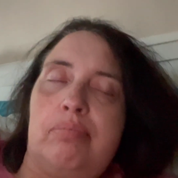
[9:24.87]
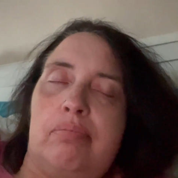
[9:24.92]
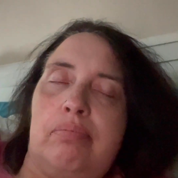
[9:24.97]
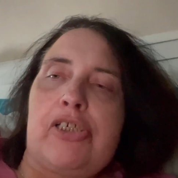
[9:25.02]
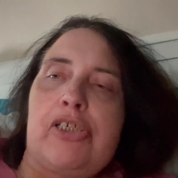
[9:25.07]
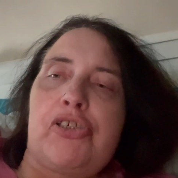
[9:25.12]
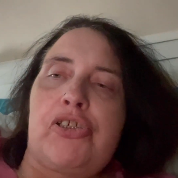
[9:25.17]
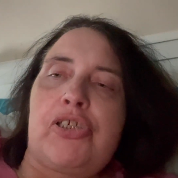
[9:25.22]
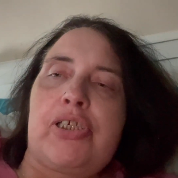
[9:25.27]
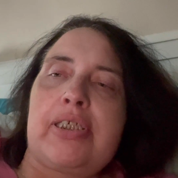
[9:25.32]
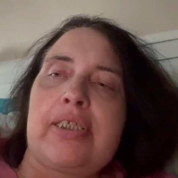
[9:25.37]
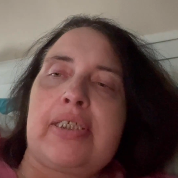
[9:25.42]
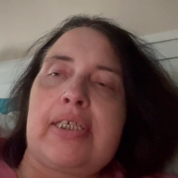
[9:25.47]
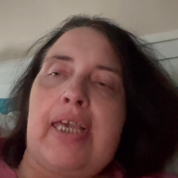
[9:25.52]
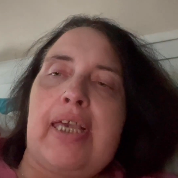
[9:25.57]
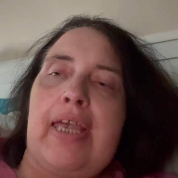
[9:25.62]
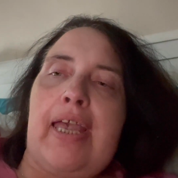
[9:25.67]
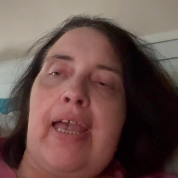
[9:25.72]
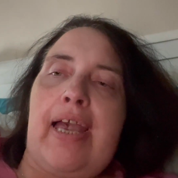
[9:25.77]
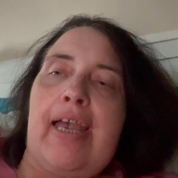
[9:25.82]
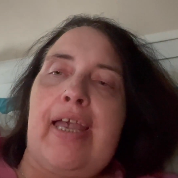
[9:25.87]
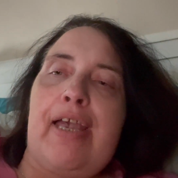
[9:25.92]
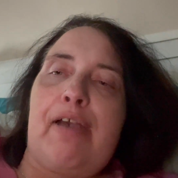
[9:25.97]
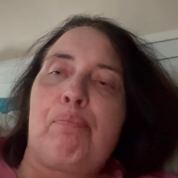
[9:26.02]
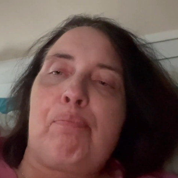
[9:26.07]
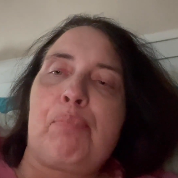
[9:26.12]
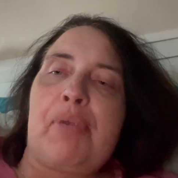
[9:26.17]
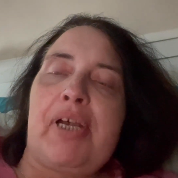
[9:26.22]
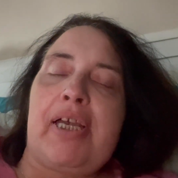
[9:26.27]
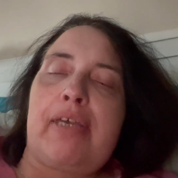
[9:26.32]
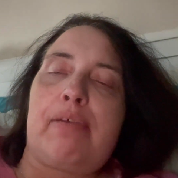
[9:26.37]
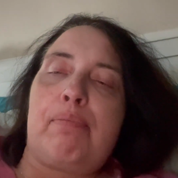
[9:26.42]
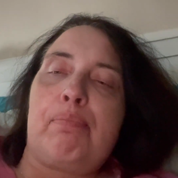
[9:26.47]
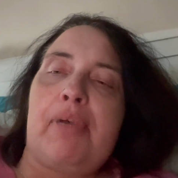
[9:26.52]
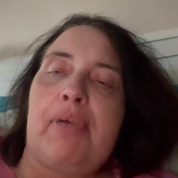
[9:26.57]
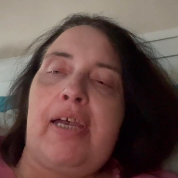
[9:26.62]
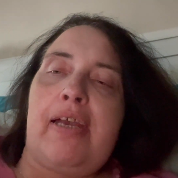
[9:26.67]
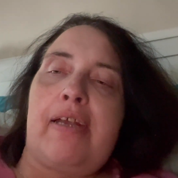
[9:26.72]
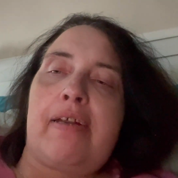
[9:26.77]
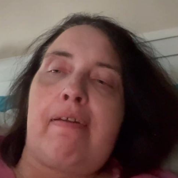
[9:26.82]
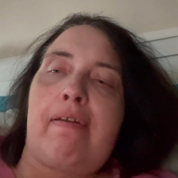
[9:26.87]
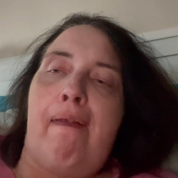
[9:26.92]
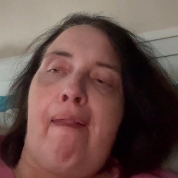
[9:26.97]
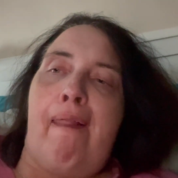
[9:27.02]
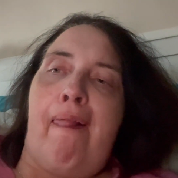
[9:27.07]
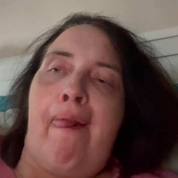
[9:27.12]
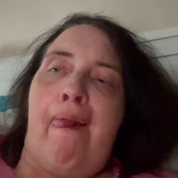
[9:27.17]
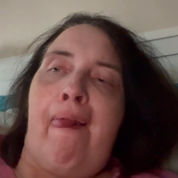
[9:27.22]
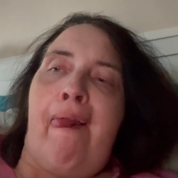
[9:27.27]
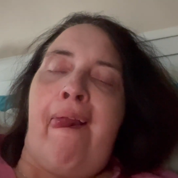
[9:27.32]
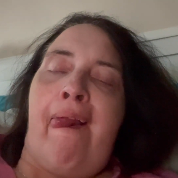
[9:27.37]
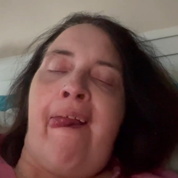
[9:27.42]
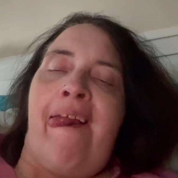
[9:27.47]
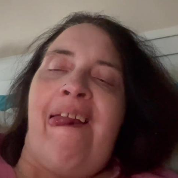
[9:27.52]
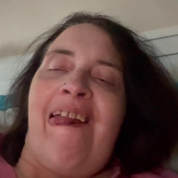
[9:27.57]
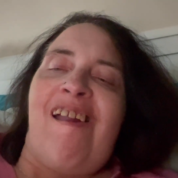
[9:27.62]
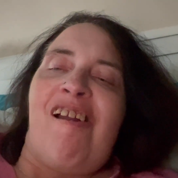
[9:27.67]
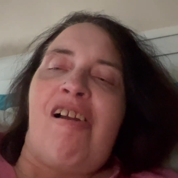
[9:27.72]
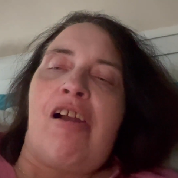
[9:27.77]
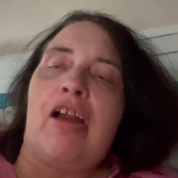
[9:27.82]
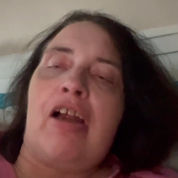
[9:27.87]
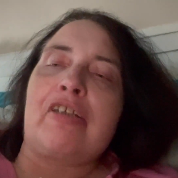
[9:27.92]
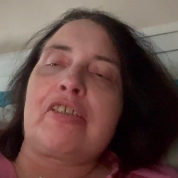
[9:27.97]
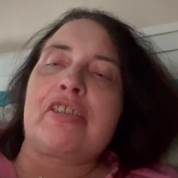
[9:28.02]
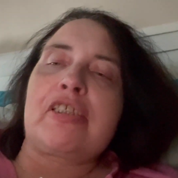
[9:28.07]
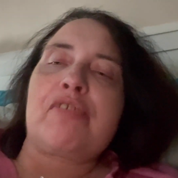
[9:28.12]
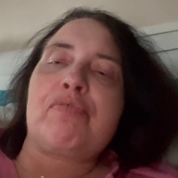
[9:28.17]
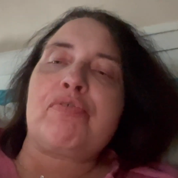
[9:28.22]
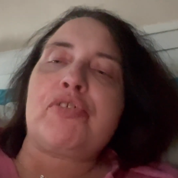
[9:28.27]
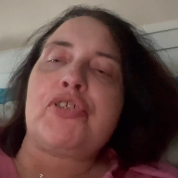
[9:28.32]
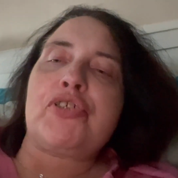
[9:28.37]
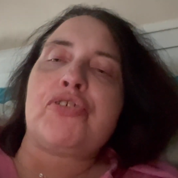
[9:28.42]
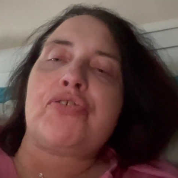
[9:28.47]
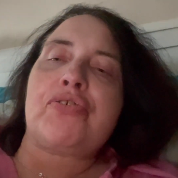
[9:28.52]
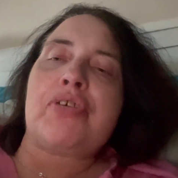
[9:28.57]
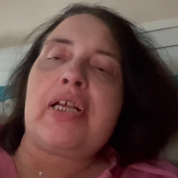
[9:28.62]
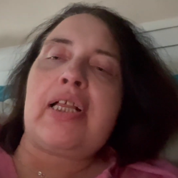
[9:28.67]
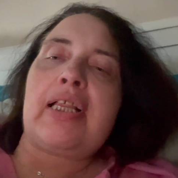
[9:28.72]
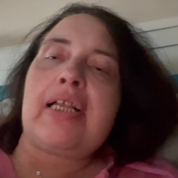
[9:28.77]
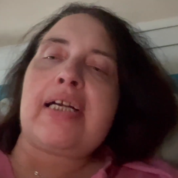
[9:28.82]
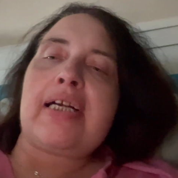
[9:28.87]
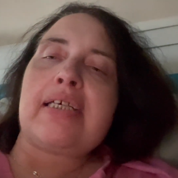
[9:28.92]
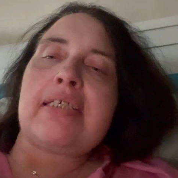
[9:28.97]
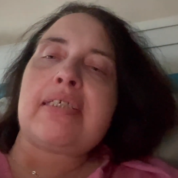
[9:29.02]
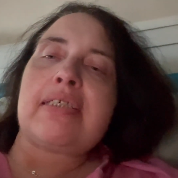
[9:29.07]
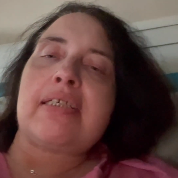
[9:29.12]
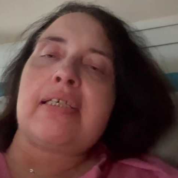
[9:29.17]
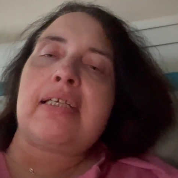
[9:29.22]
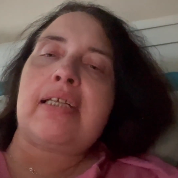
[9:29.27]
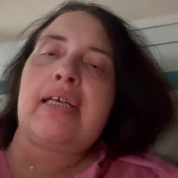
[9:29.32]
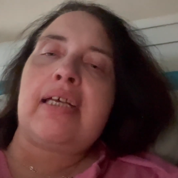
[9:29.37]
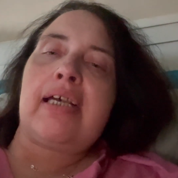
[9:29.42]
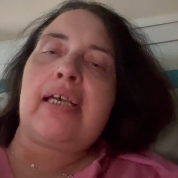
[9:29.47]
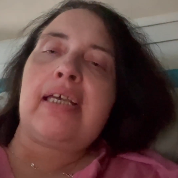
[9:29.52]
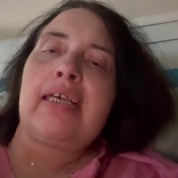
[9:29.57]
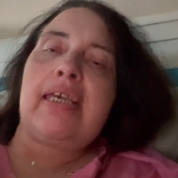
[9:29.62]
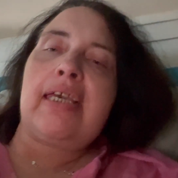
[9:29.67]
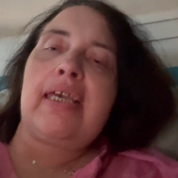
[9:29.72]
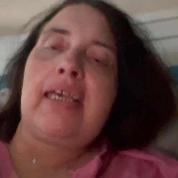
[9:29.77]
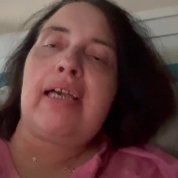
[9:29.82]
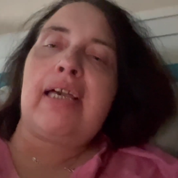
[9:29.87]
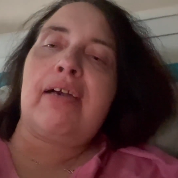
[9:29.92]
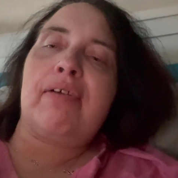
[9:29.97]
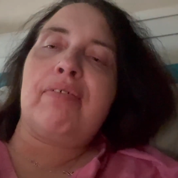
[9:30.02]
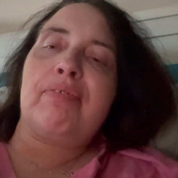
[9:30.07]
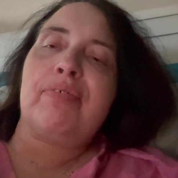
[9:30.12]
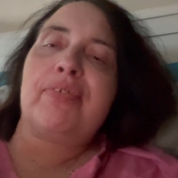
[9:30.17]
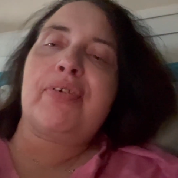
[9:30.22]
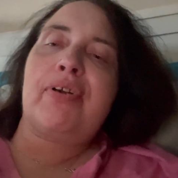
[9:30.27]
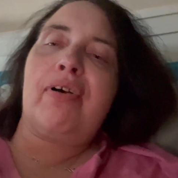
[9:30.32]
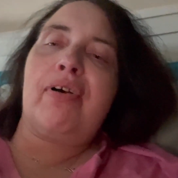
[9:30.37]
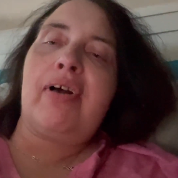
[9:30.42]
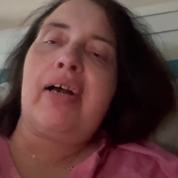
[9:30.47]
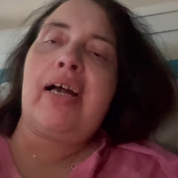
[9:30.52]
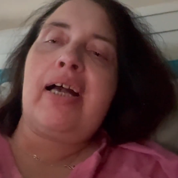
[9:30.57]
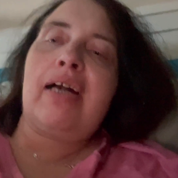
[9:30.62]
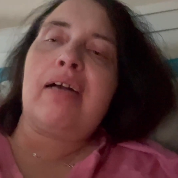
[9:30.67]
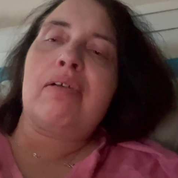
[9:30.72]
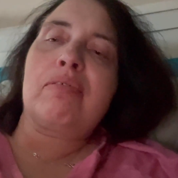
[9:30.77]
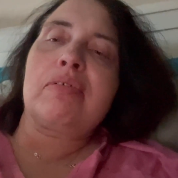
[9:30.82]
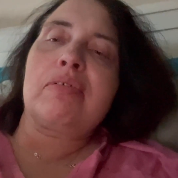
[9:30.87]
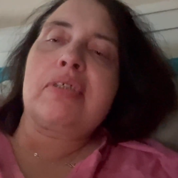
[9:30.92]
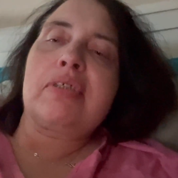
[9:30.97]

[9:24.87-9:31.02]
As you see, I am back in bed, and I just realised the nightie I've got out,